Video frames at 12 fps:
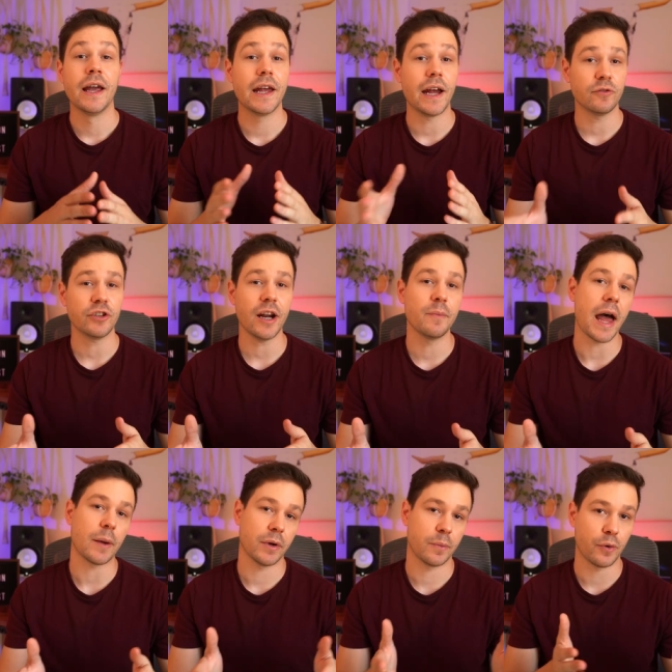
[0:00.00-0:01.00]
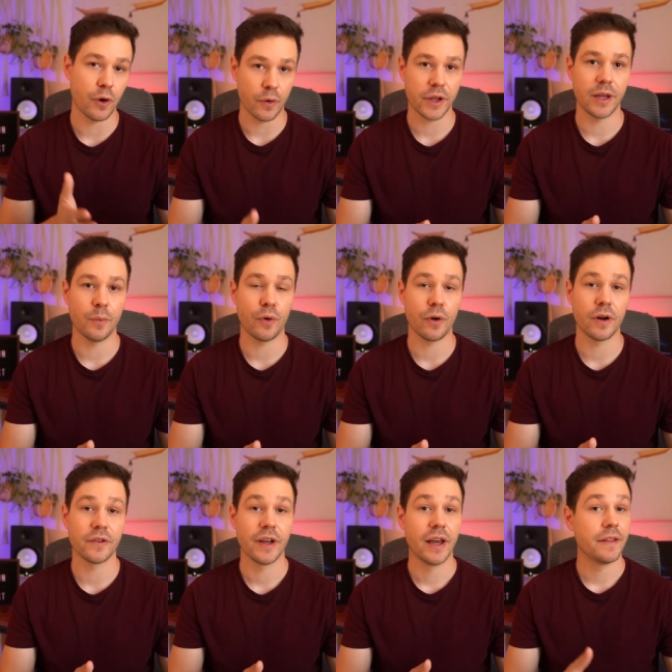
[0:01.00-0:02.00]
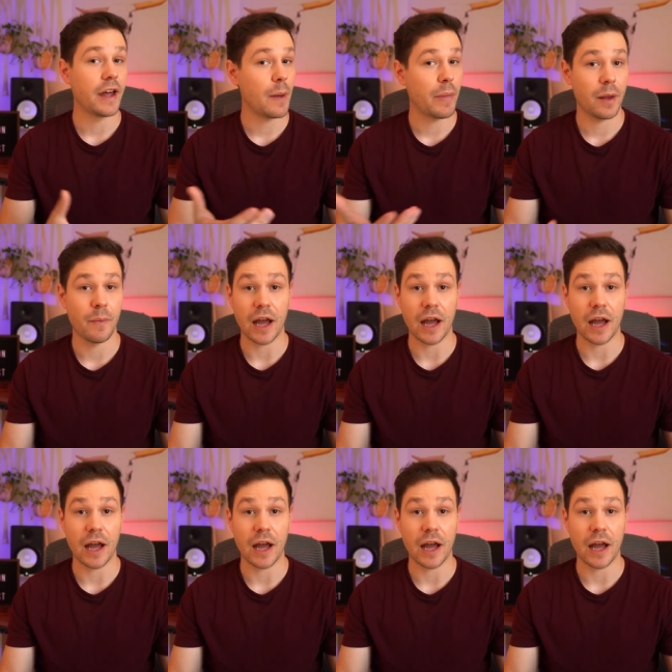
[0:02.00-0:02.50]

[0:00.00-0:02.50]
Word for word: And I've tried MacBook Pro keyboards, the iPad